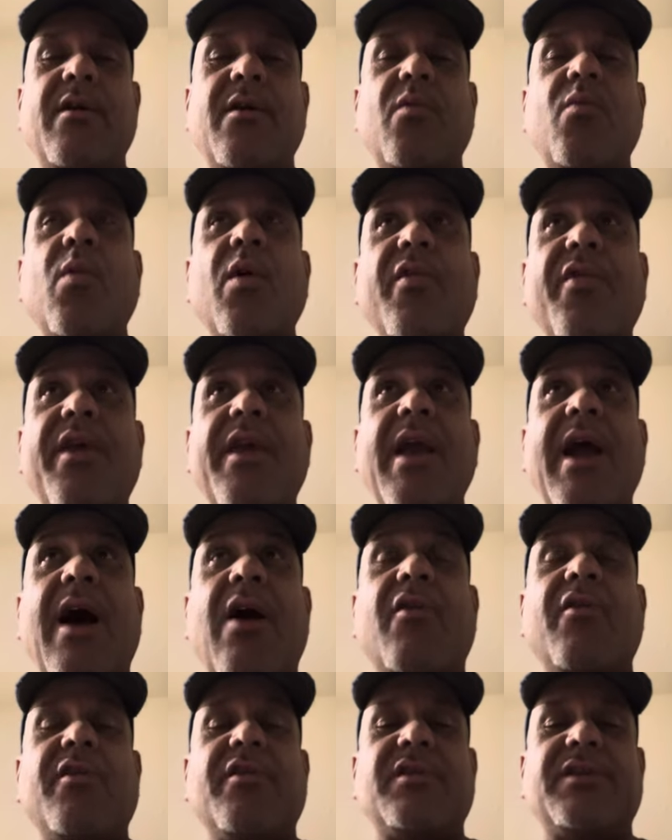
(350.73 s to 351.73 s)
Where are the
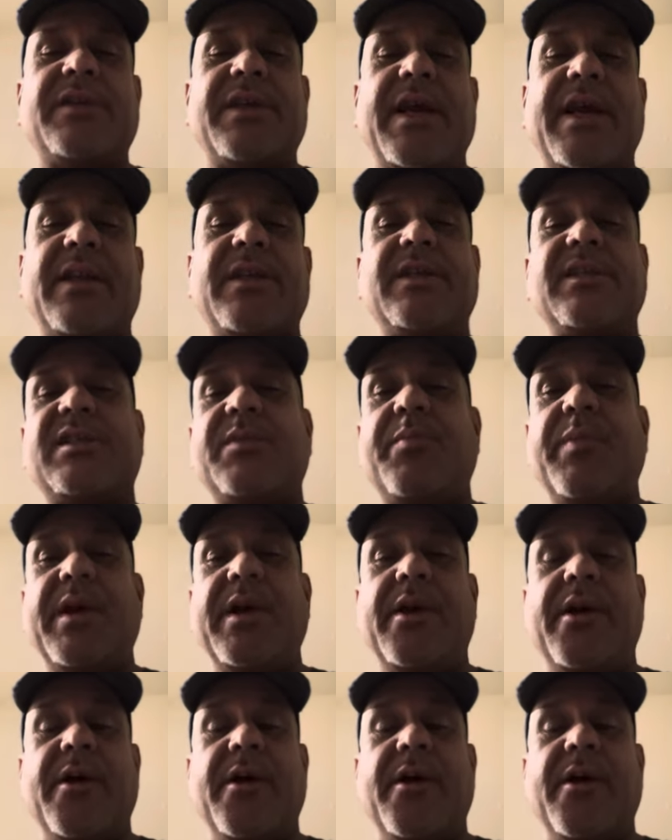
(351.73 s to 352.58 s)
elders at to speak